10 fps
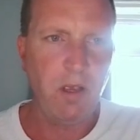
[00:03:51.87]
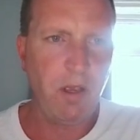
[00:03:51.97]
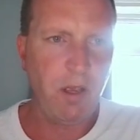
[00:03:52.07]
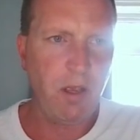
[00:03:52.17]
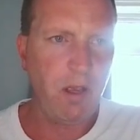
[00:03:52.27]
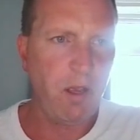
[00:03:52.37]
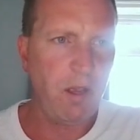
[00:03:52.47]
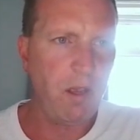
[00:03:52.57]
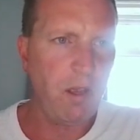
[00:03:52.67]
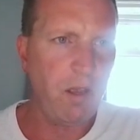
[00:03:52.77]

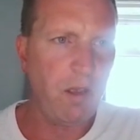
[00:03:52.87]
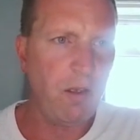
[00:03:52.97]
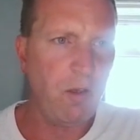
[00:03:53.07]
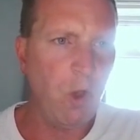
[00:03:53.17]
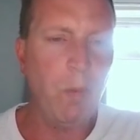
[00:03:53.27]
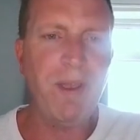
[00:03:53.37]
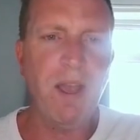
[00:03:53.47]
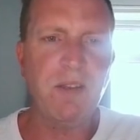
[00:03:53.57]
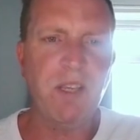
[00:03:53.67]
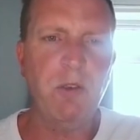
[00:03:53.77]
OBS.
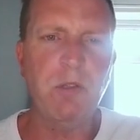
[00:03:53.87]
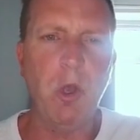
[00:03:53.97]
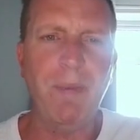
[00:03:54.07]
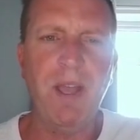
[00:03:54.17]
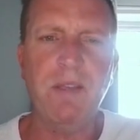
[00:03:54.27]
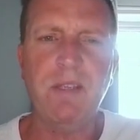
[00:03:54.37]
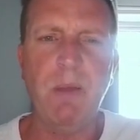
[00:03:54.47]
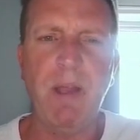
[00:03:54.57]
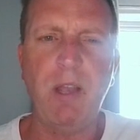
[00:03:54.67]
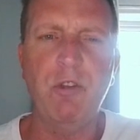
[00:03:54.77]
Yeah, I use OBS
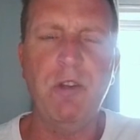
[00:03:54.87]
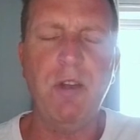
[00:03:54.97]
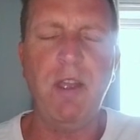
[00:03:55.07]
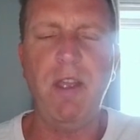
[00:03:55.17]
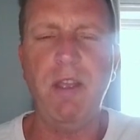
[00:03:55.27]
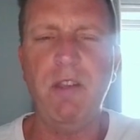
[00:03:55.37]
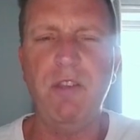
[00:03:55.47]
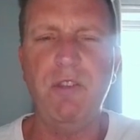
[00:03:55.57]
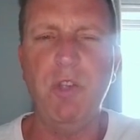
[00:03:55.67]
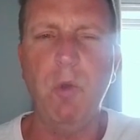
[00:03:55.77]
now, but I couldn't
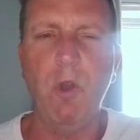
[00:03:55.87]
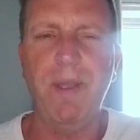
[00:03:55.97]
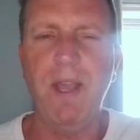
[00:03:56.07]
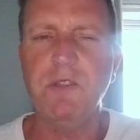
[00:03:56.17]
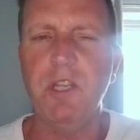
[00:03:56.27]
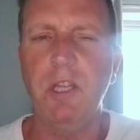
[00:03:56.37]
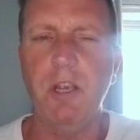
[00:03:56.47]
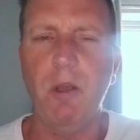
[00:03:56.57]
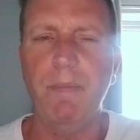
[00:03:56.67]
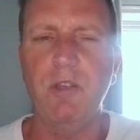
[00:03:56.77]
do OBS
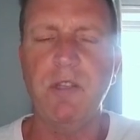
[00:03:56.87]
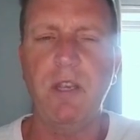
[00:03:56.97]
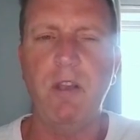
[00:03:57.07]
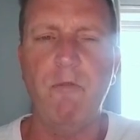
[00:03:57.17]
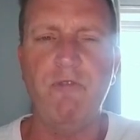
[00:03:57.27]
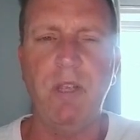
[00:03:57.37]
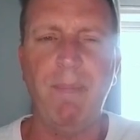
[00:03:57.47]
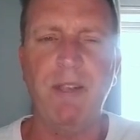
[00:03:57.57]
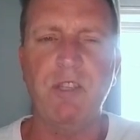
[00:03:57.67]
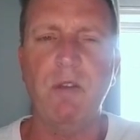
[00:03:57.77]
early on because I got
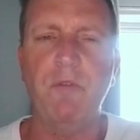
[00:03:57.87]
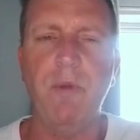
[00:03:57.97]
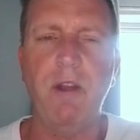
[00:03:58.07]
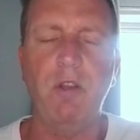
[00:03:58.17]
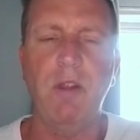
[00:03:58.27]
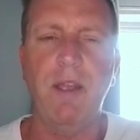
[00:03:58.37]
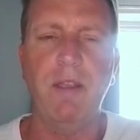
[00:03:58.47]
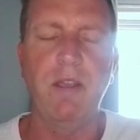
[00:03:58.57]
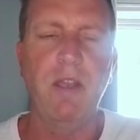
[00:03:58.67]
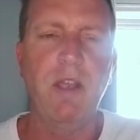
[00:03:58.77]
really bad software. I got
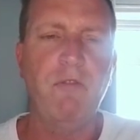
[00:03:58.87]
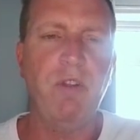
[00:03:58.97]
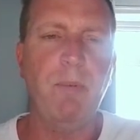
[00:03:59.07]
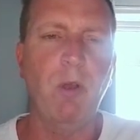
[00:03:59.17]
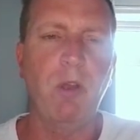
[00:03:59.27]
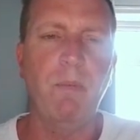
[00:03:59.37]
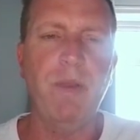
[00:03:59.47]
like really poor